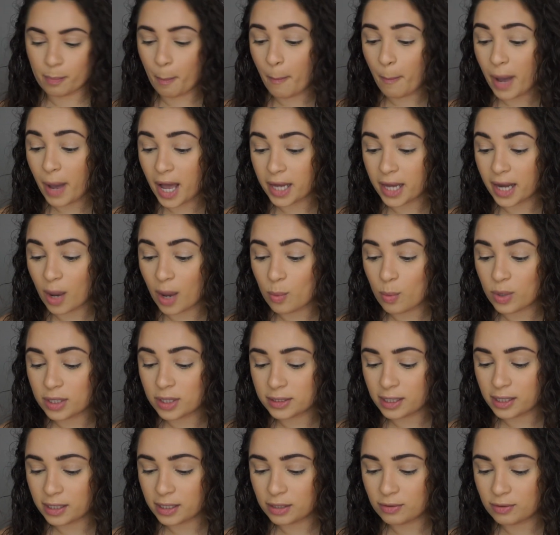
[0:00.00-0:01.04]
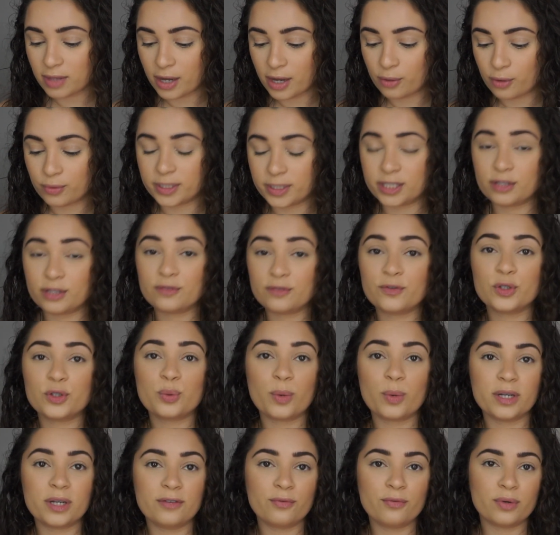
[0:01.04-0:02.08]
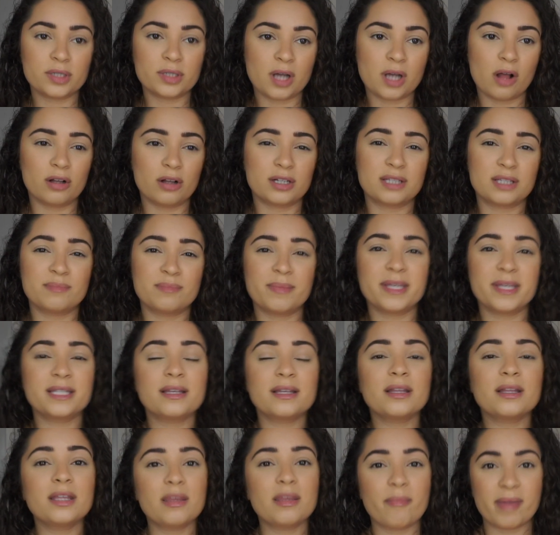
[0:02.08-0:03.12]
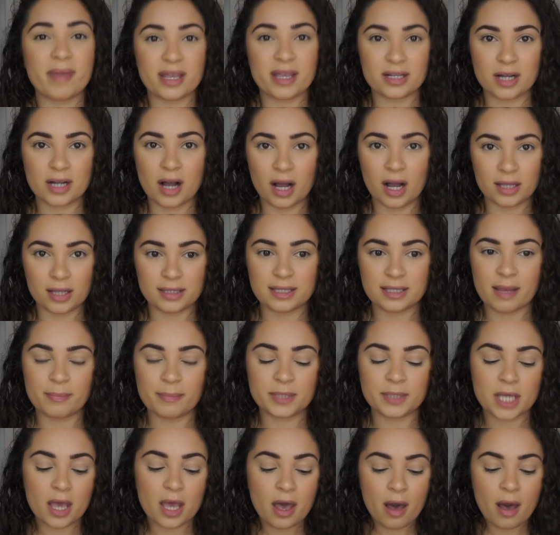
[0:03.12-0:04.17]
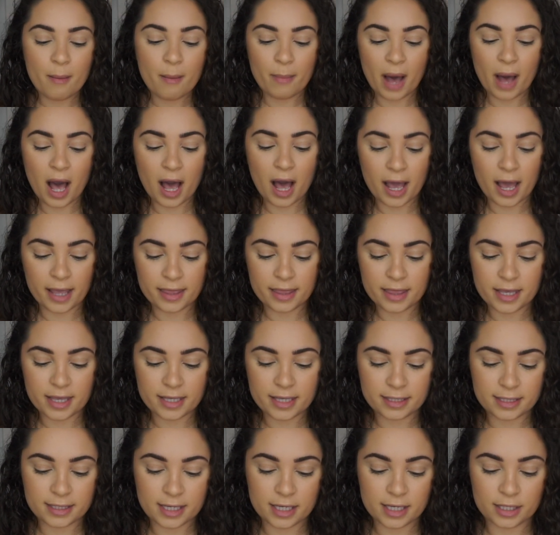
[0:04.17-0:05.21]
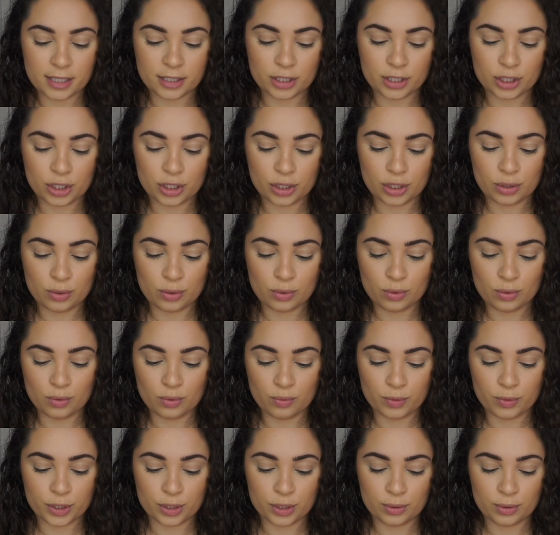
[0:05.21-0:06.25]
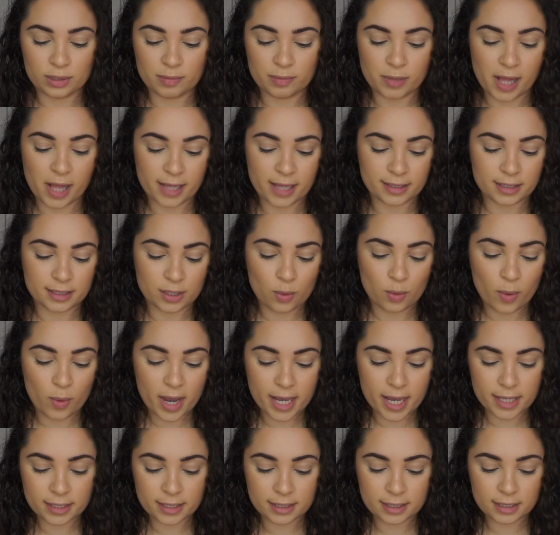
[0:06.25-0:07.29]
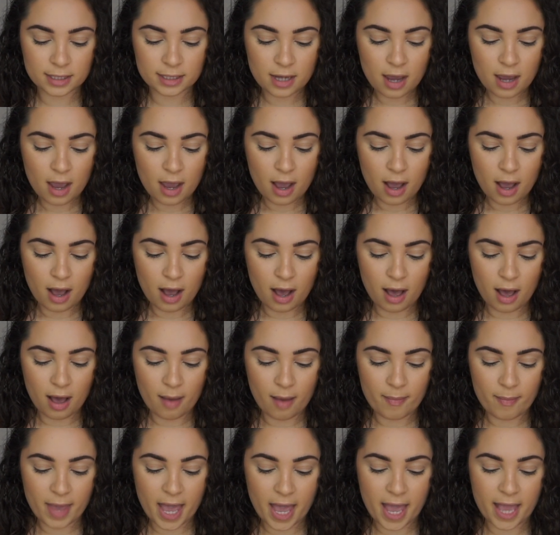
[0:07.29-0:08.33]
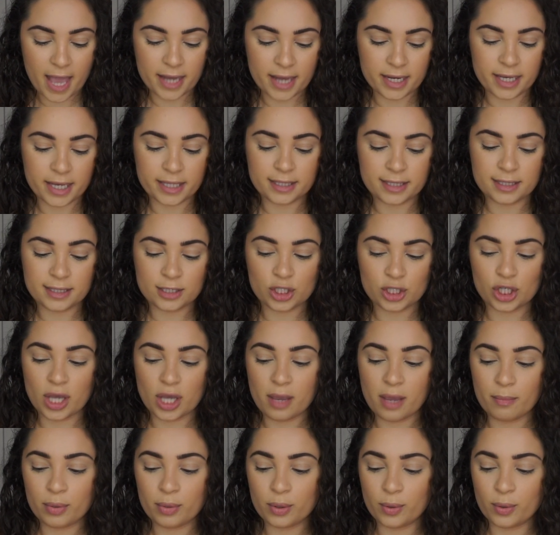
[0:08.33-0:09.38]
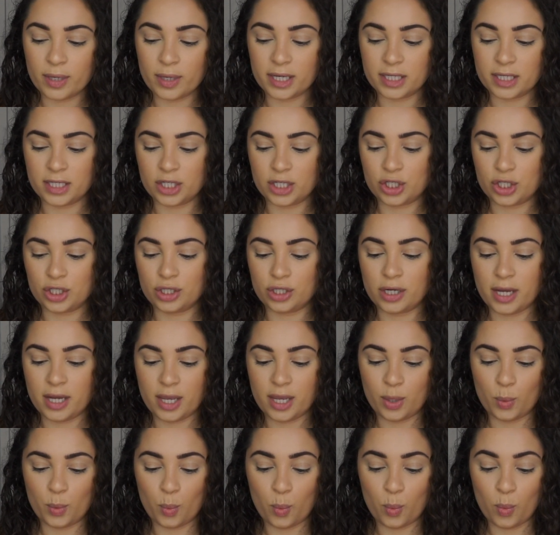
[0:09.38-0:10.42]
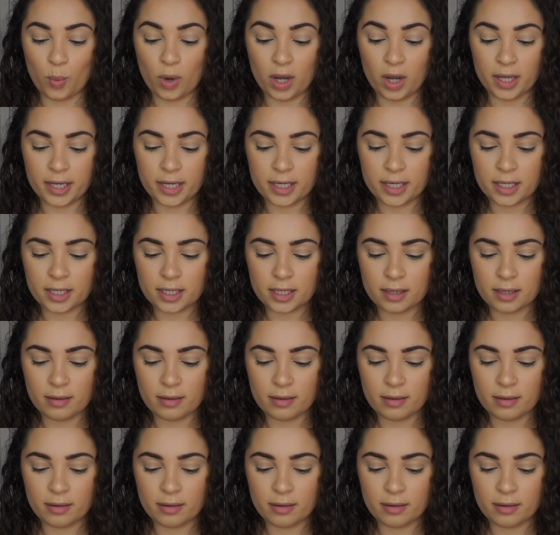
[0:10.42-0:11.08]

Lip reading: But I will tell you that it retails for $24, and basically the main concept behind this is to reduce plastic waste, and it's shampoo and conditioner in one